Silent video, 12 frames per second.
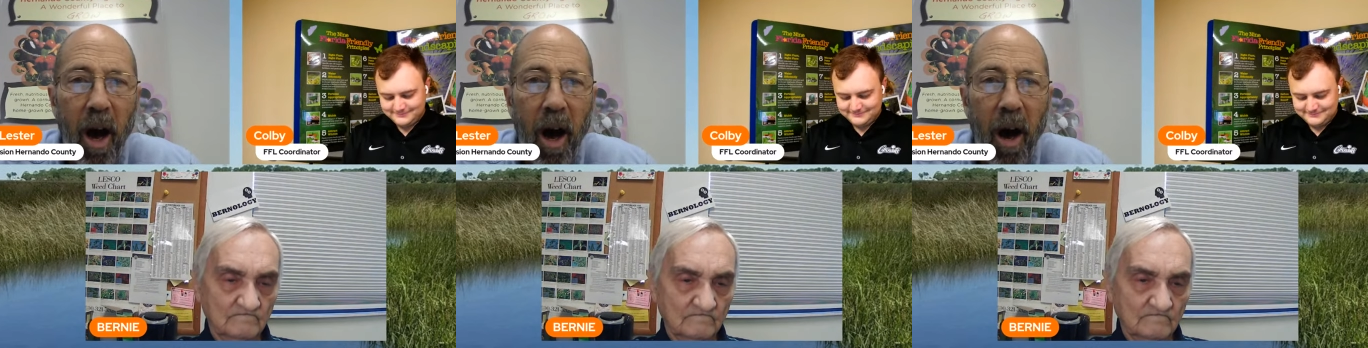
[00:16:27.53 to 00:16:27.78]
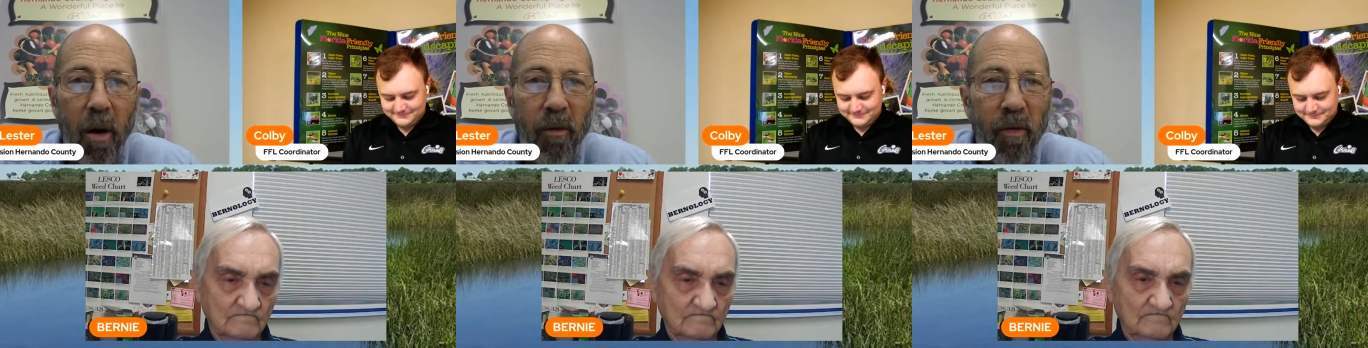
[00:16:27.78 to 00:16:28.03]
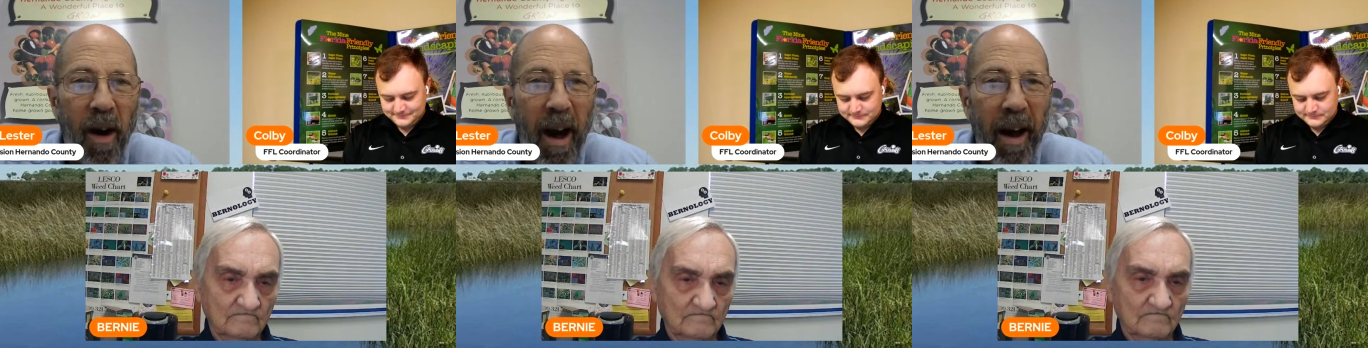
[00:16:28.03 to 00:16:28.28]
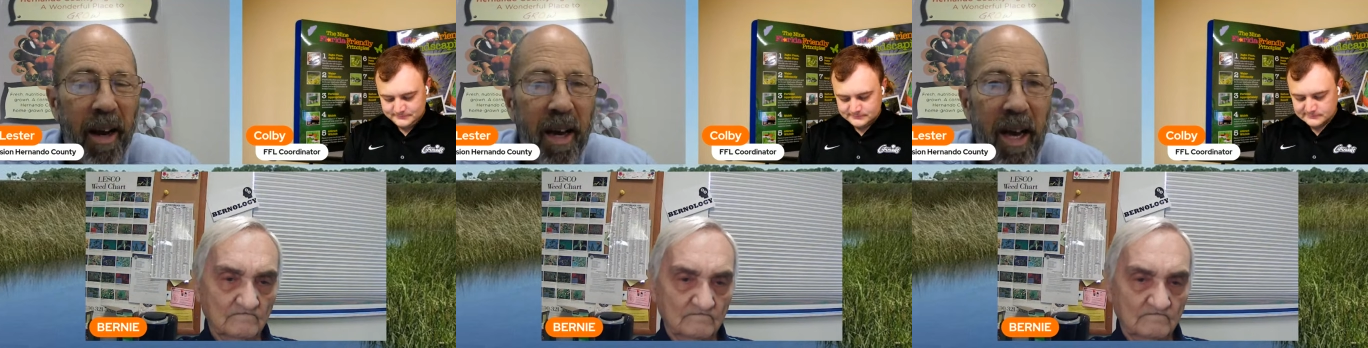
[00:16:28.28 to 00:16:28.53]
Speaker 1: uh,
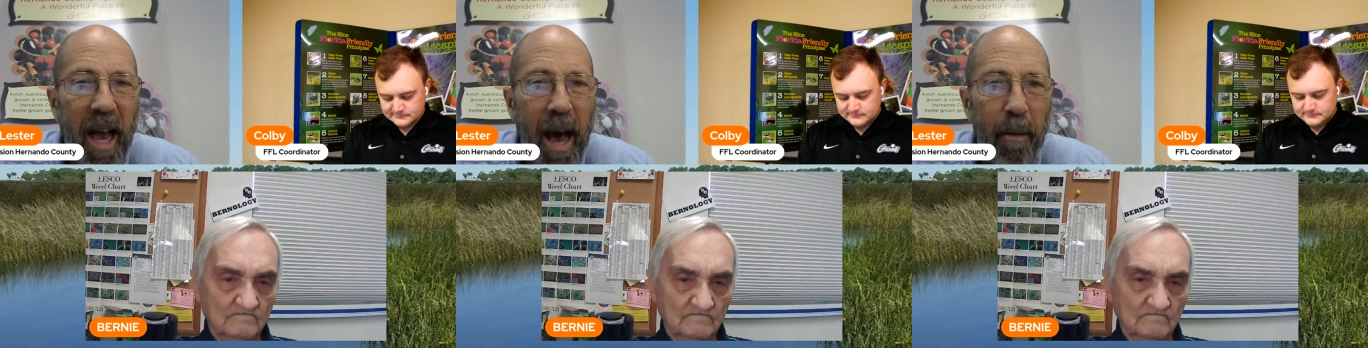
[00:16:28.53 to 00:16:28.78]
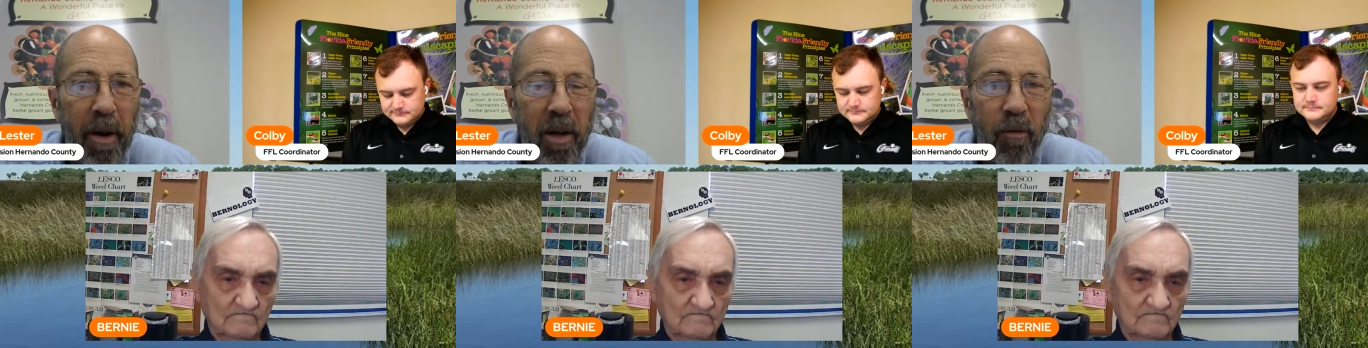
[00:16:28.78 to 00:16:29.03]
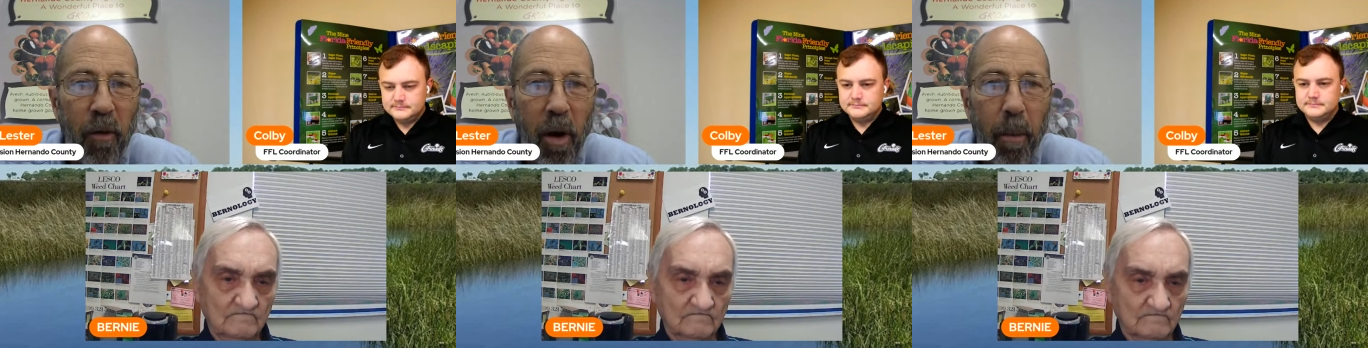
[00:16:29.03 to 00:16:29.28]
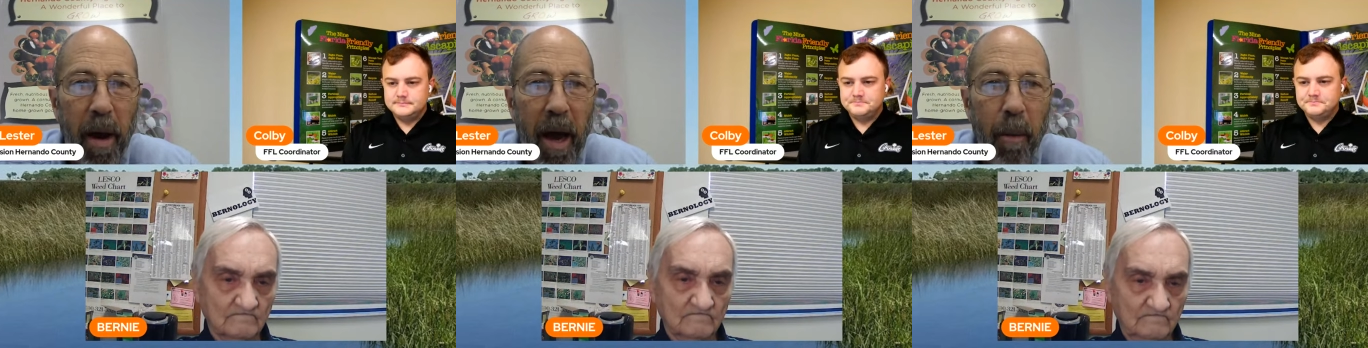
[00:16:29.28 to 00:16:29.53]
filing cabinets full
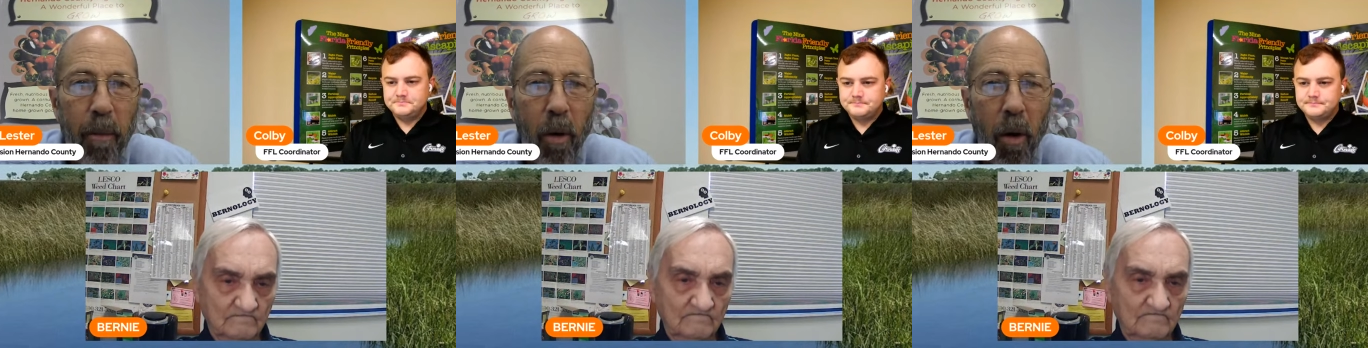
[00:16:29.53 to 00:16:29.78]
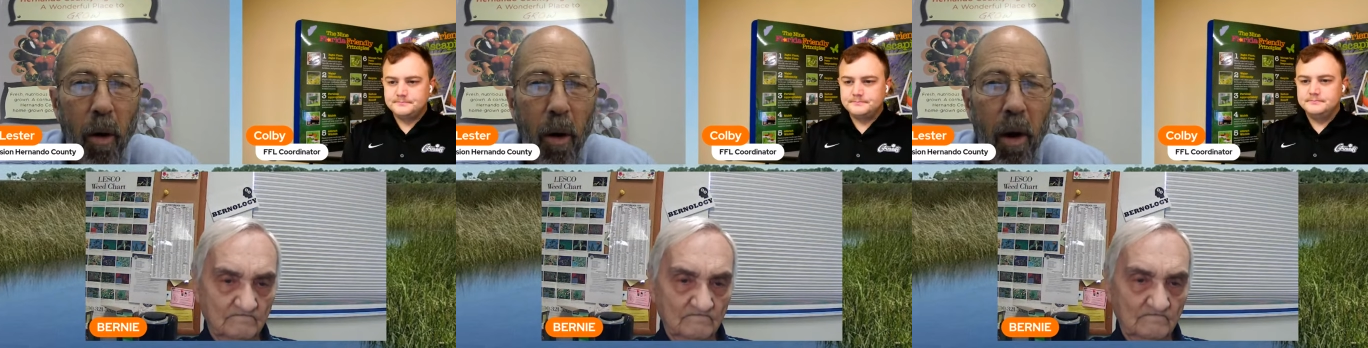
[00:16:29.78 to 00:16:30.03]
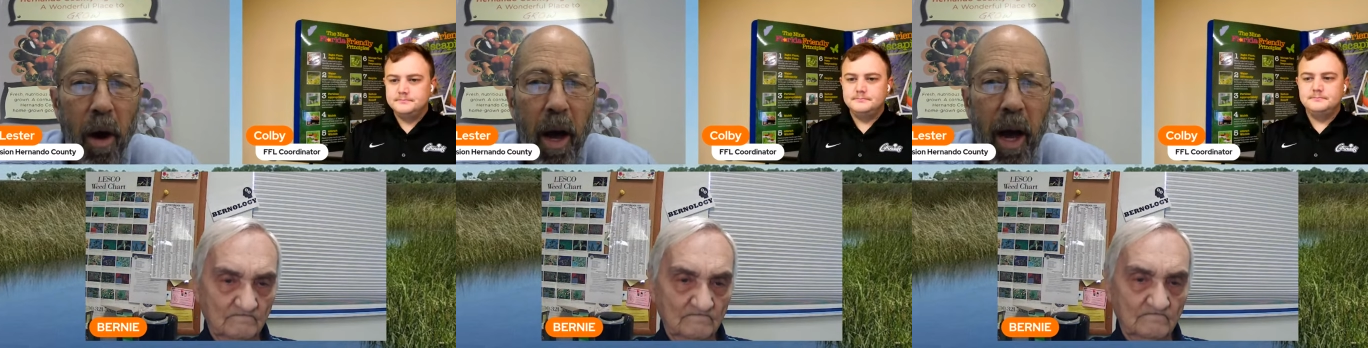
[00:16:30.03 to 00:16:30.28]
of paper,